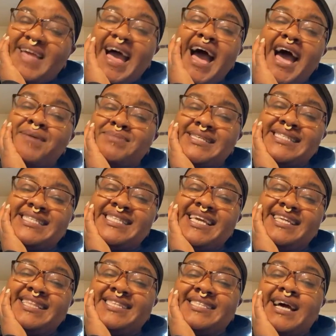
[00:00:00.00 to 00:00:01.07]
I'm just
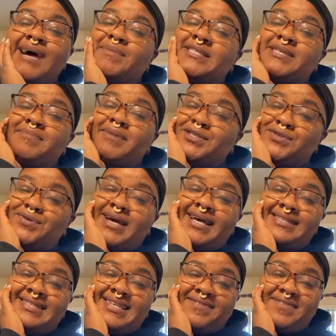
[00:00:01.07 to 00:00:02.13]
seeing these comments about you
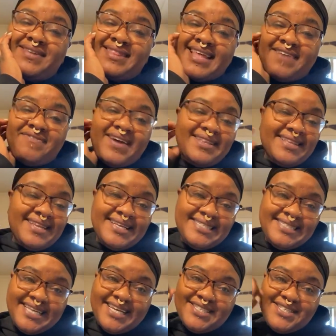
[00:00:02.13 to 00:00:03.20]
guys loving the fact that I
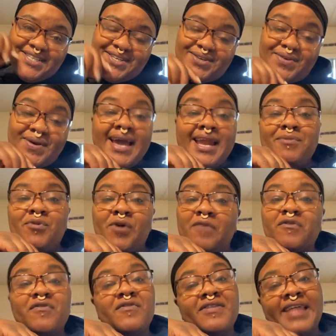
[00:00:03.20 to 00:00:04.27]
sing to you. And I'm
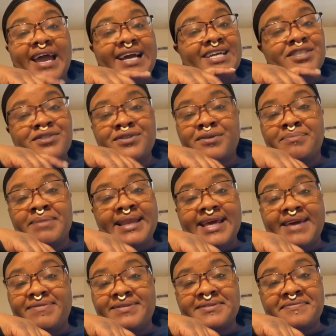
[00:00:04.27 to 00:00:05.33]
grateful for that because, you know, my
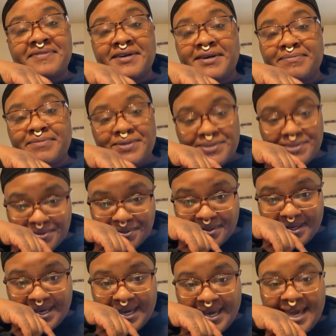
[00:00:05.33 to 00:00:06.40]
life is a fucking musical.
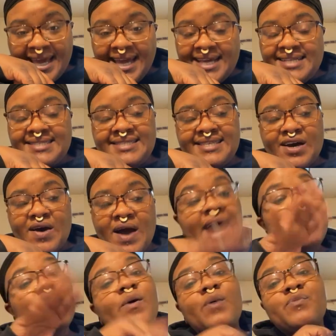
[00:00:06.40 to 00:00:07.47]
And so
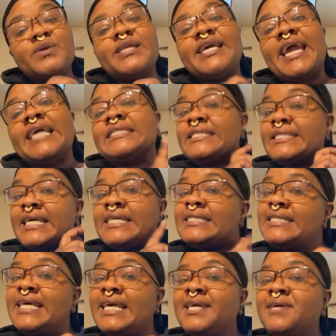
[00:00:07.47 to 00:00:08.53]
I know I really can't
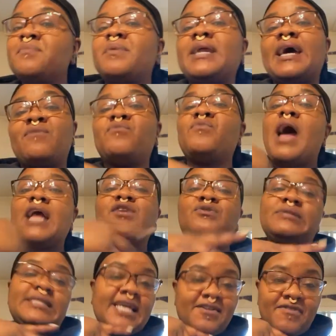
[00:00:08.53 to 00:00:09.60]
sing, but I do
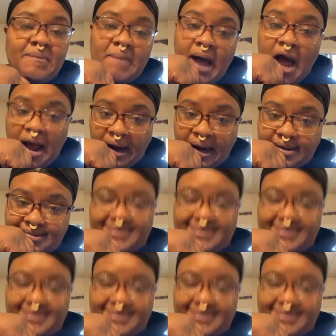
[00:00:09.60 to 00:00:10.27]
sing from my heart.